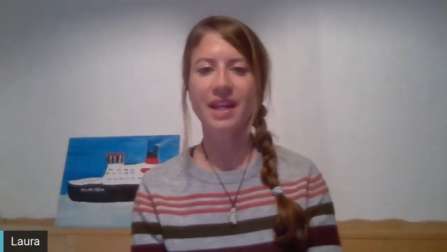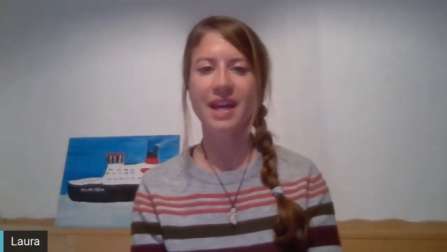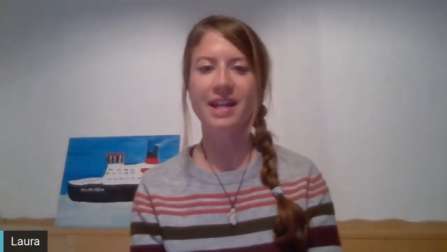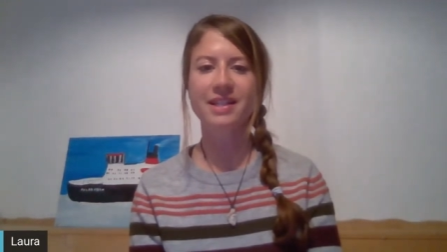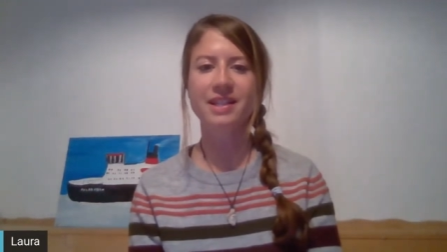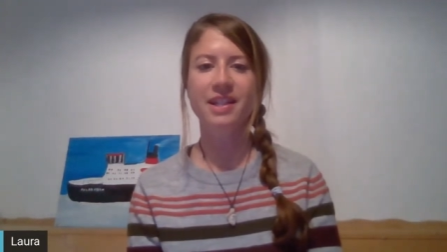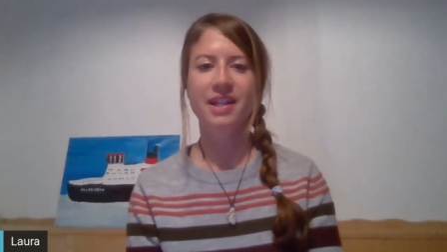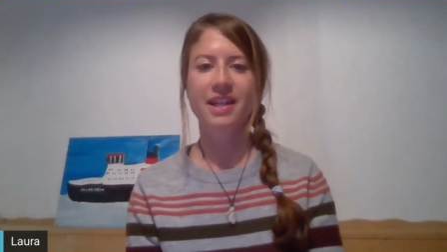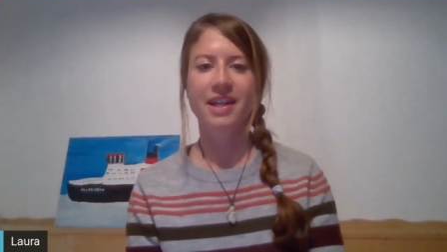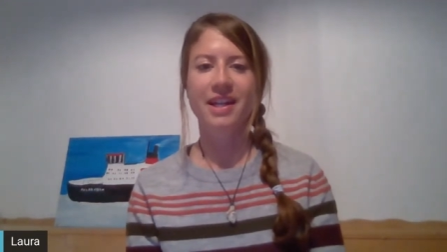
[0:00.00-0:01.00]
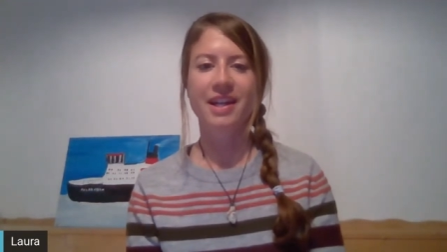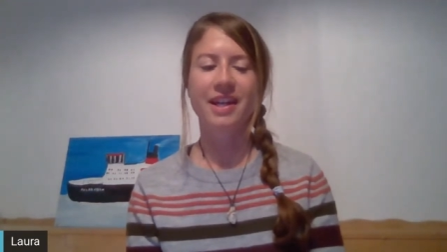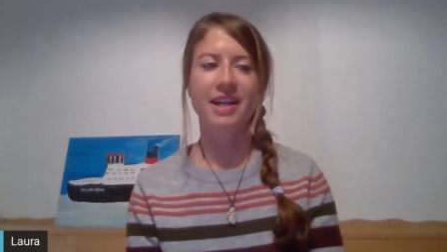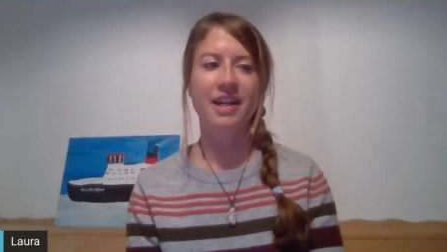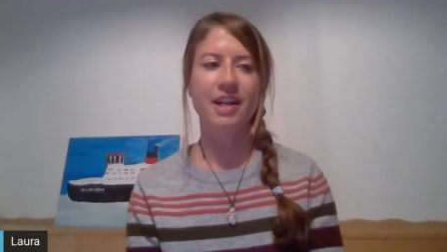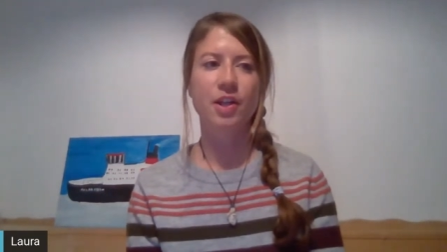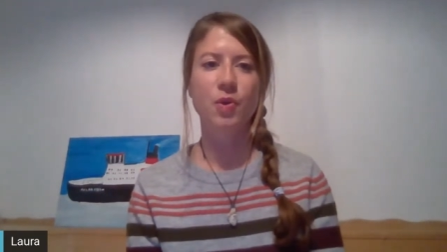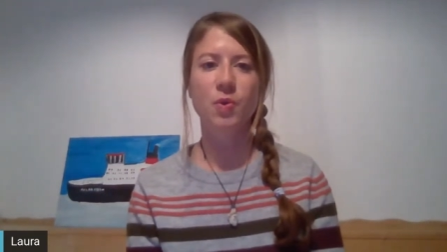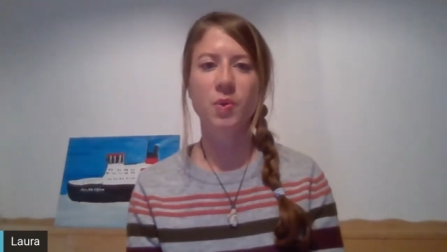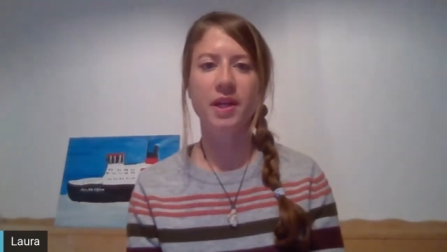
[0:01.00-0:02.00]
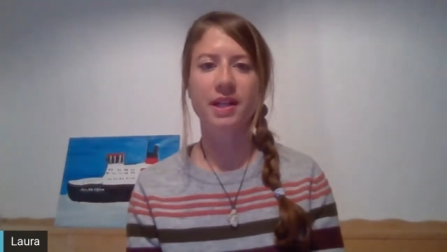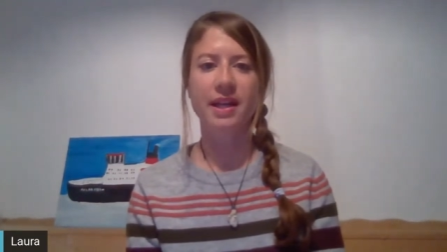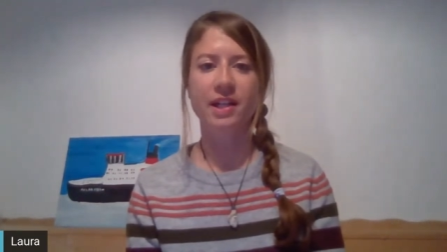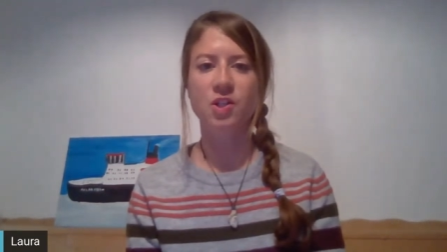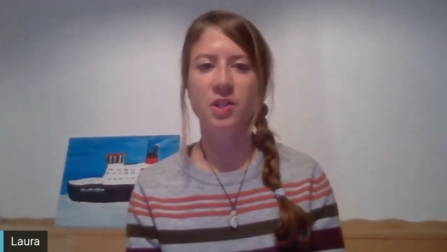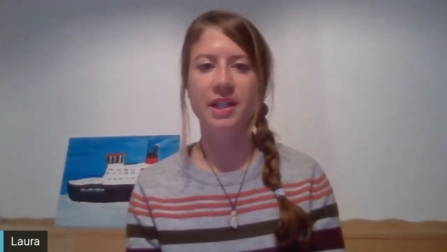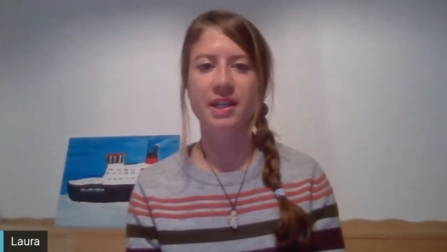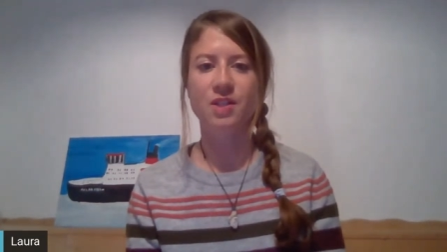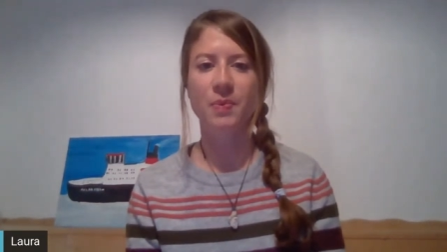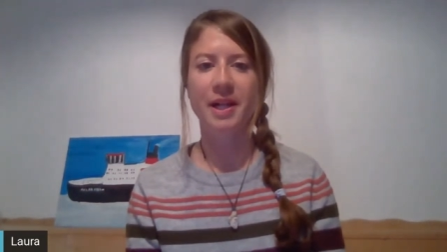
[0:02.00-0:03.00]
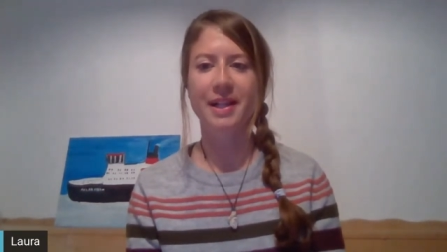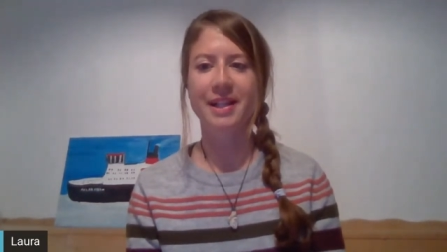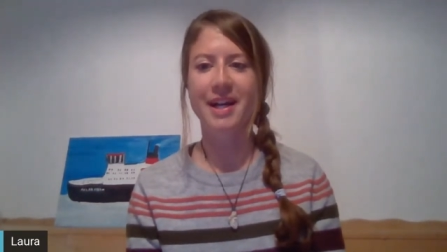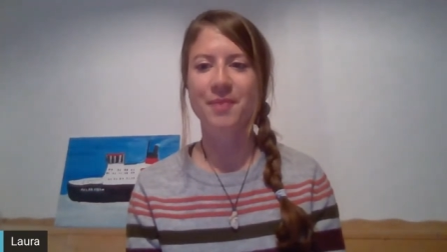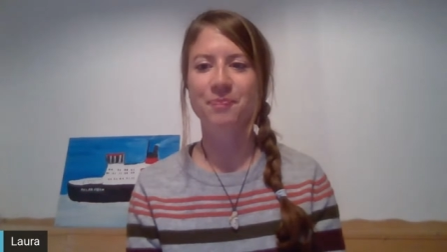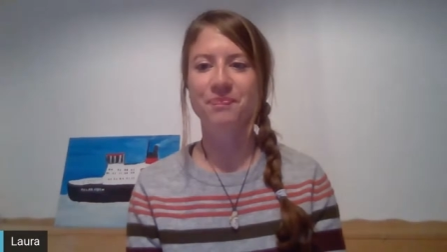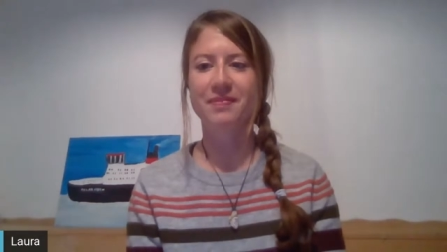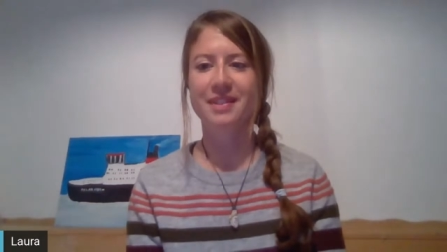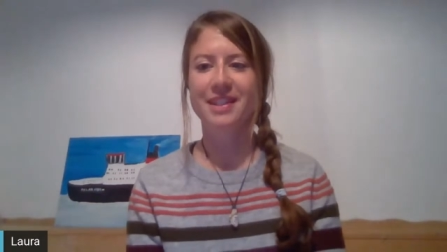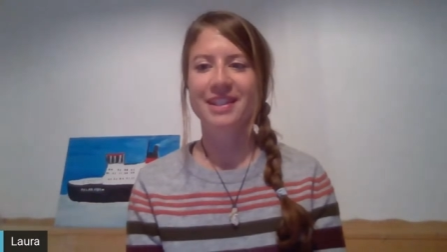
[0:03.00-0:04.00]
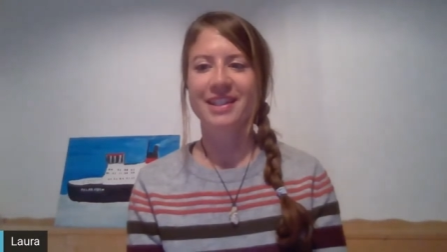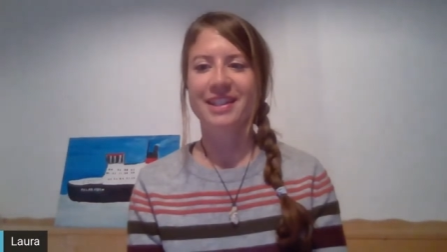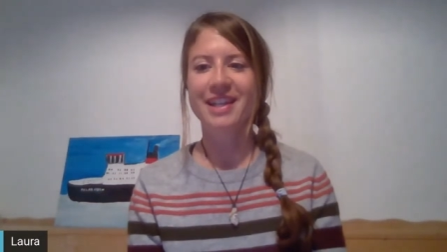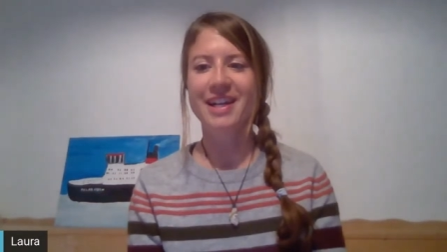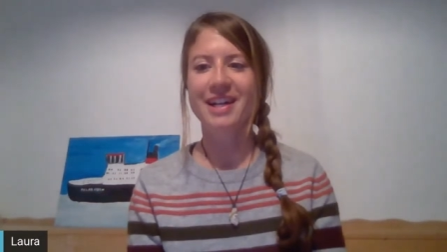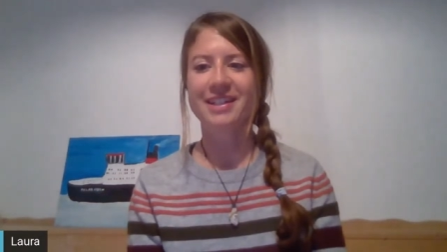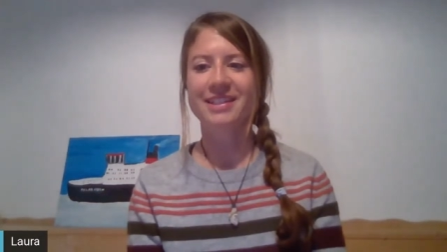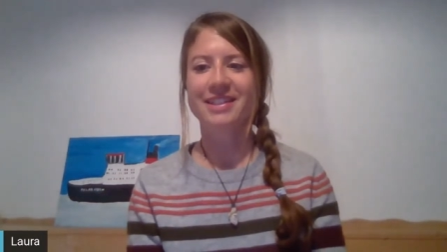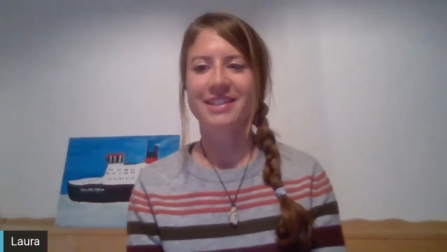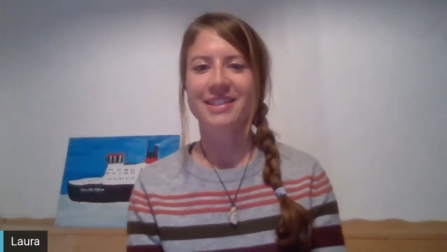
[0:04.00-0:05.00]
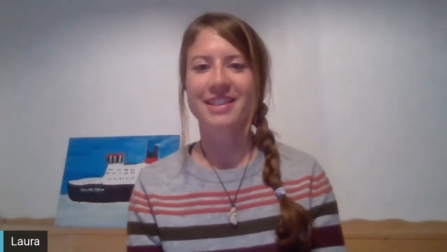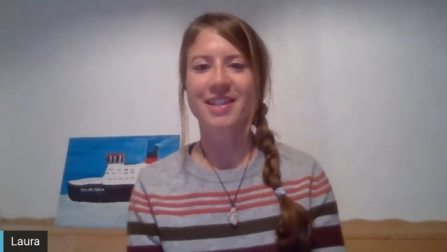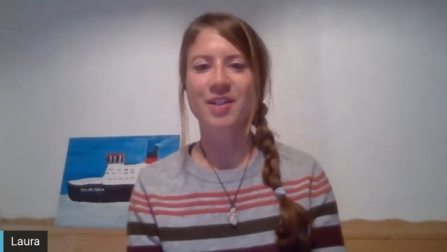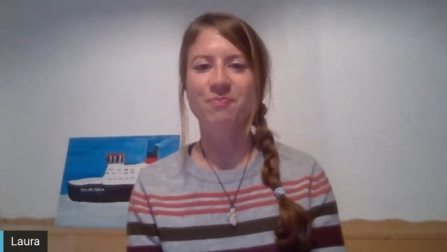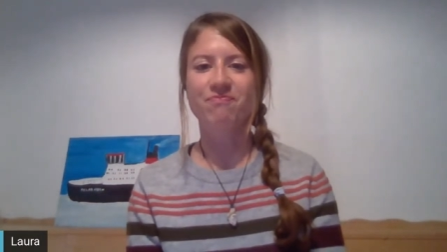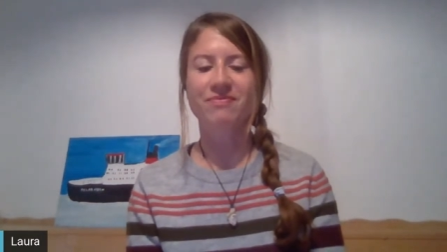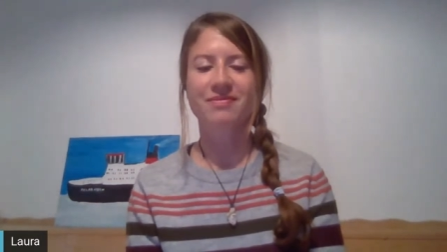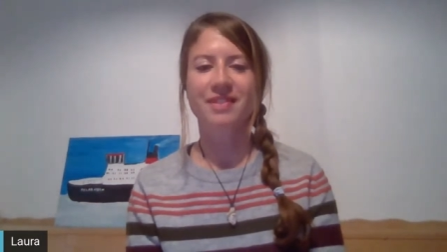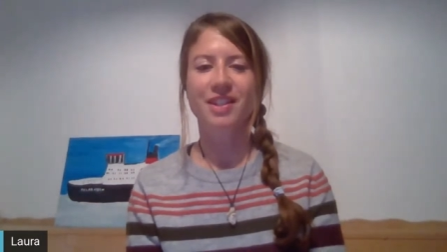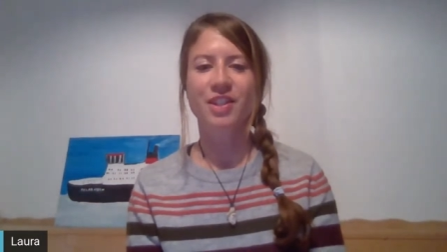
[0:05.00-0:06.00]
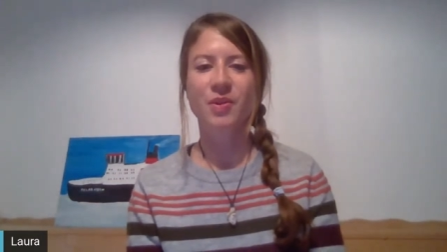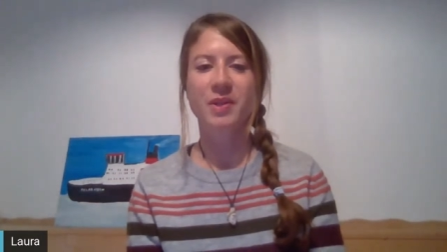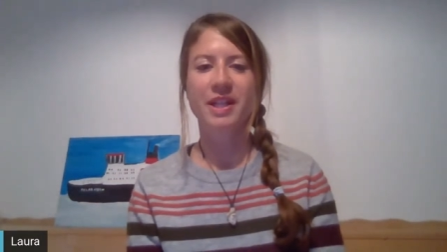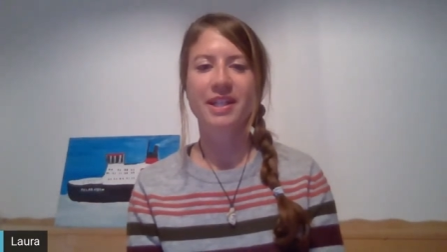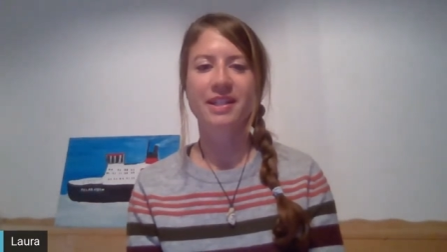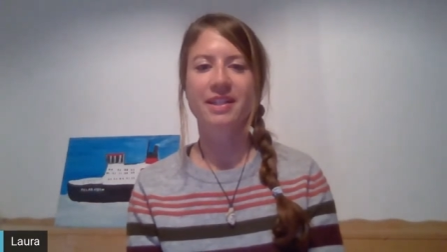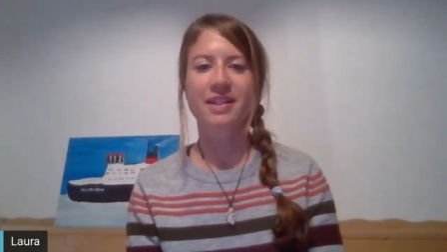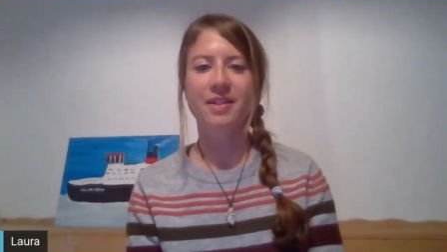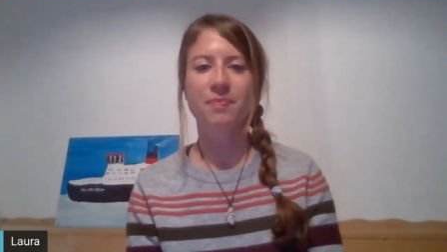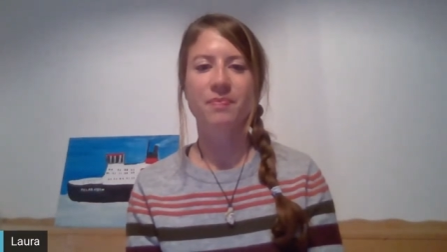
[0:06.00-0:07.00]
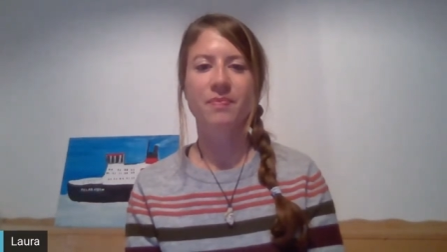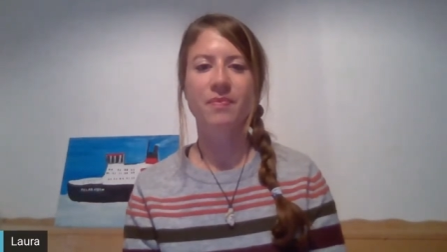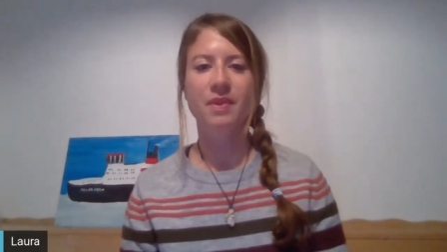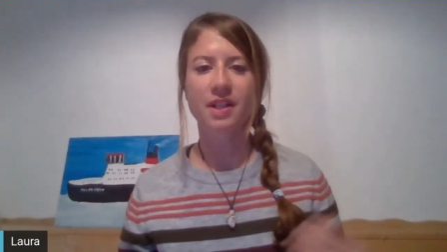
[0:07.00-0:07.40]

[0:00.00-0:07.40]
And uh, you do that actually as well. Um, yeah, um, during um,